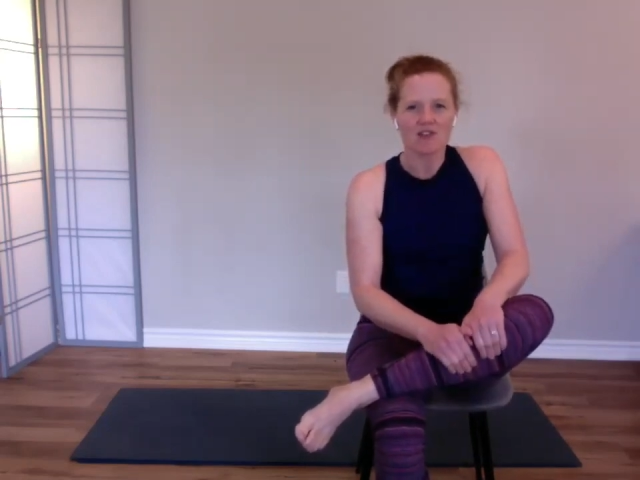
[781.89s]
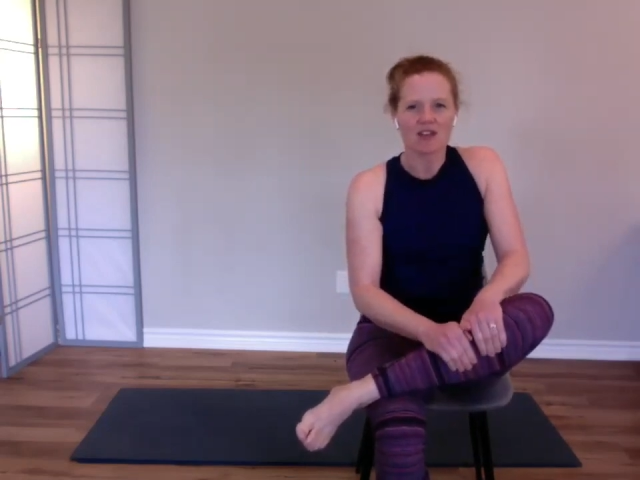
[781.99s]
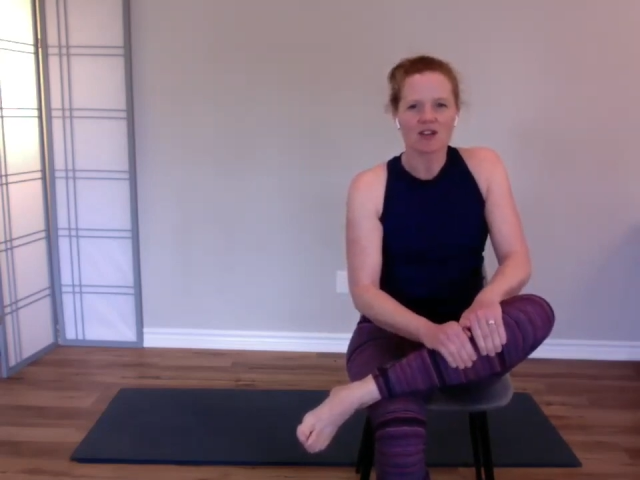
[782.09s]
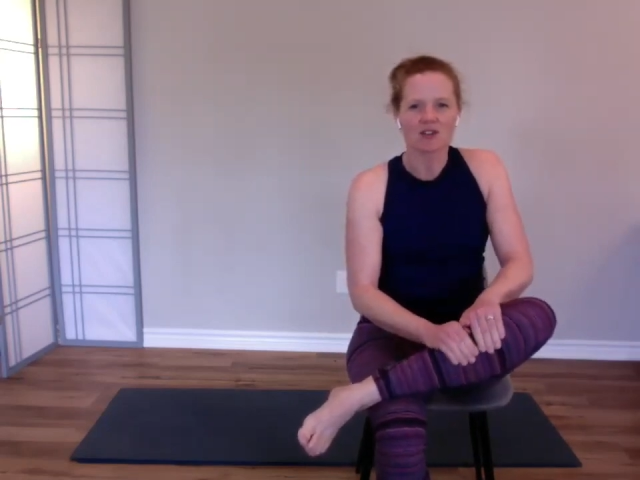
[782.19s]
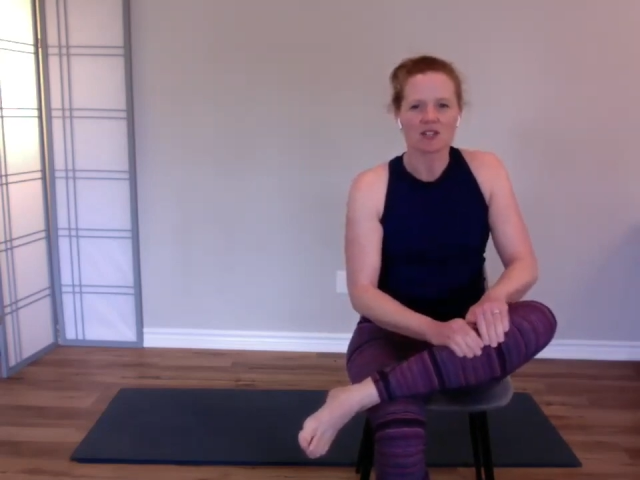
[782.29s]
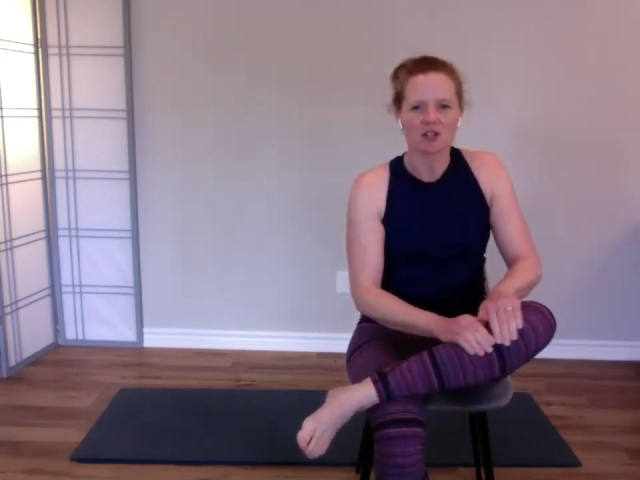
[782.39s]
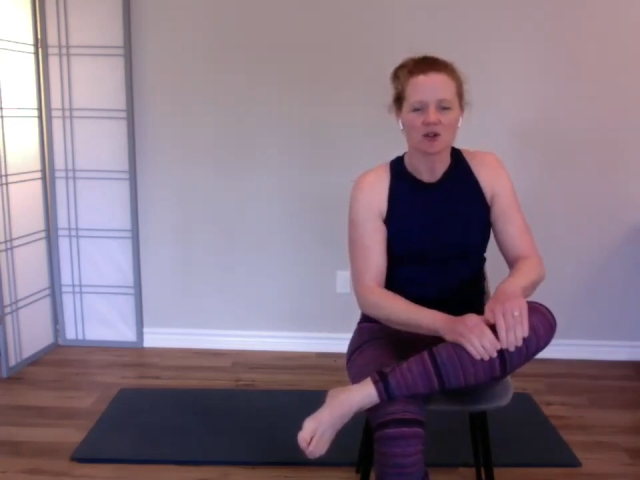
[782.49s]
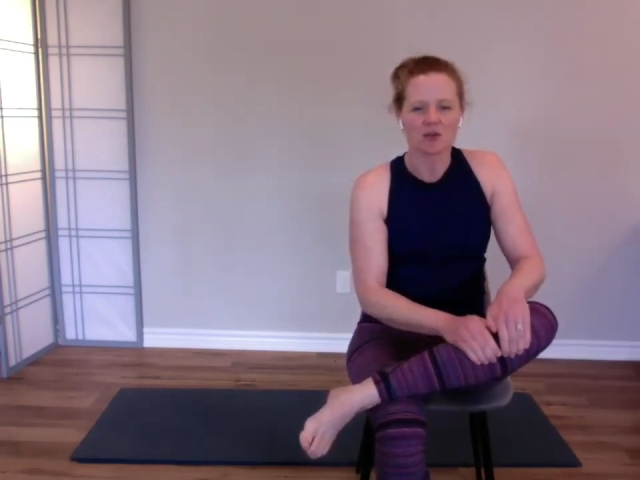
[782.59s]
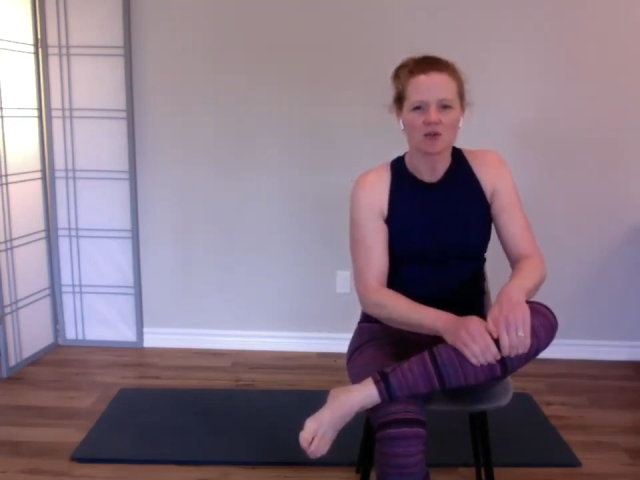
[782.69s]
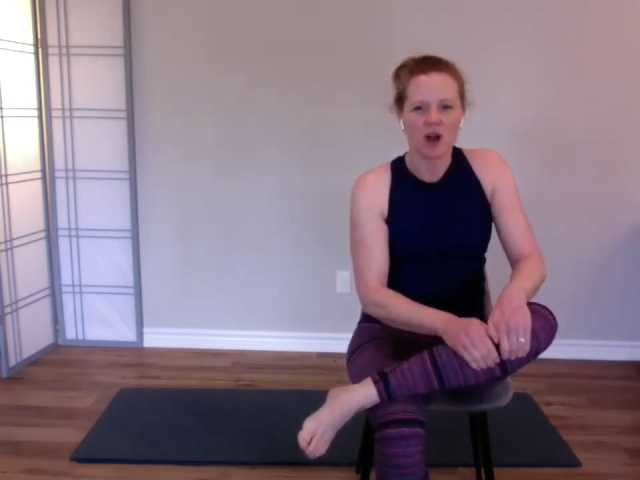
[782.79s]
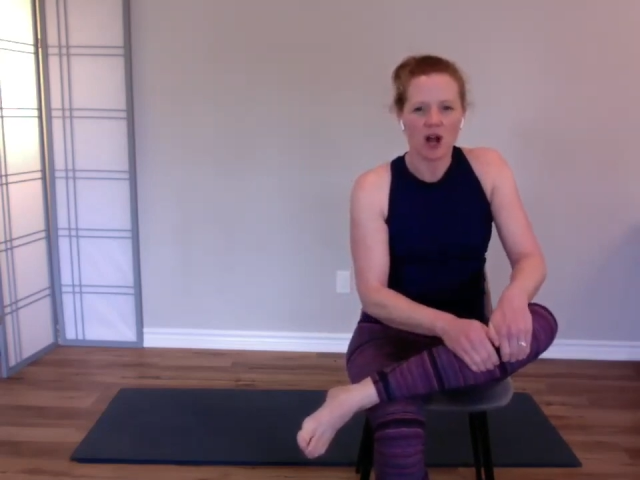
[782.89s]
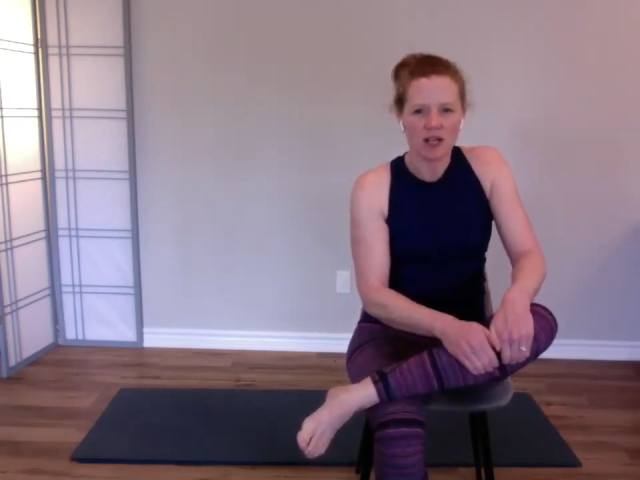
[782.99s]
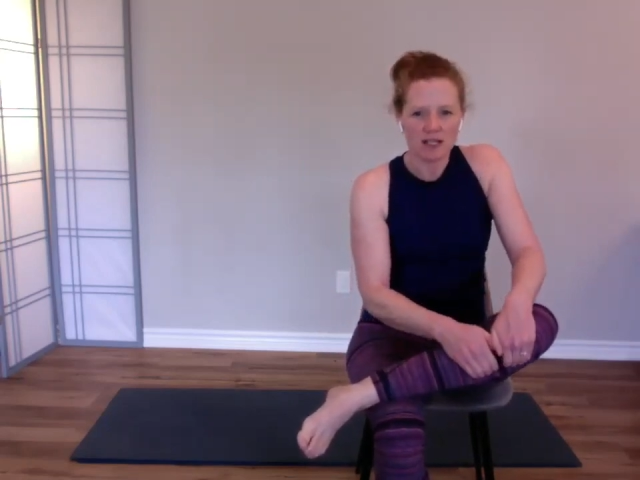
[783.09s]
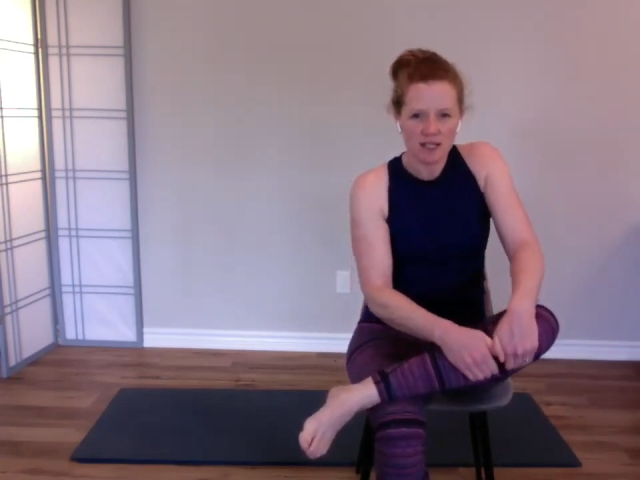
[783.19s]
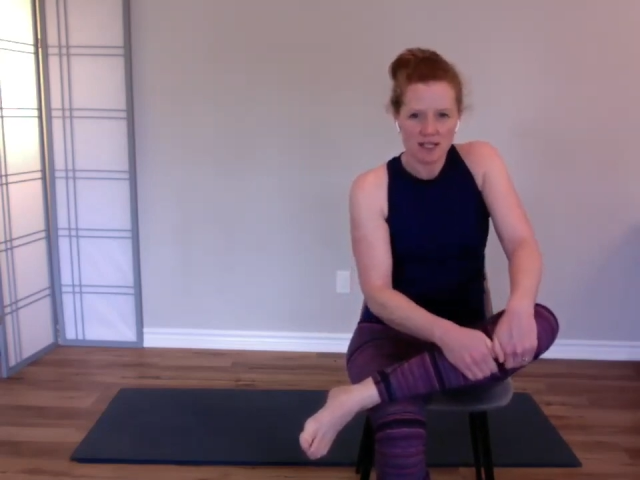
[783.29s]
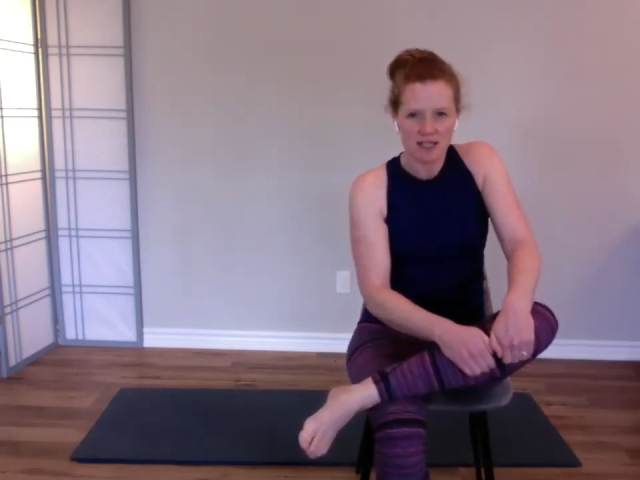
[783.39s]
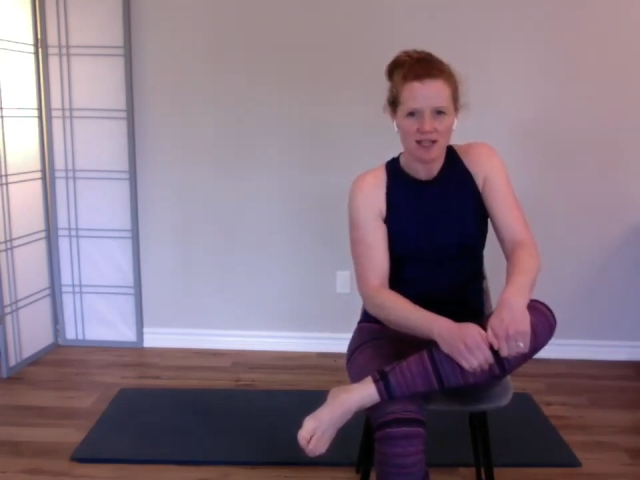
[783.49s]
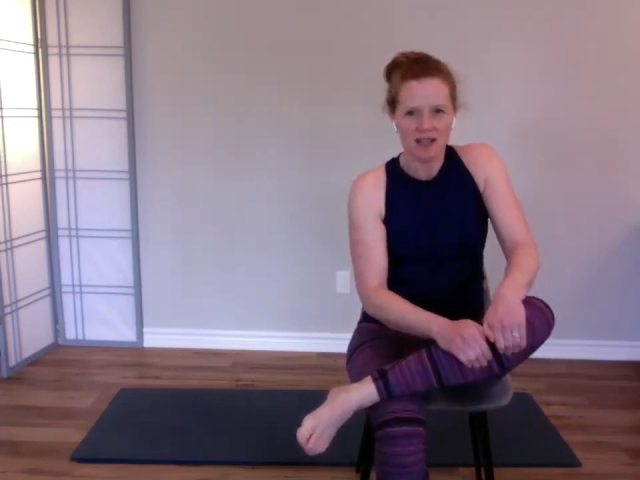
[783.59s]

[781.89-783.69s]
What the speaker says: fingers across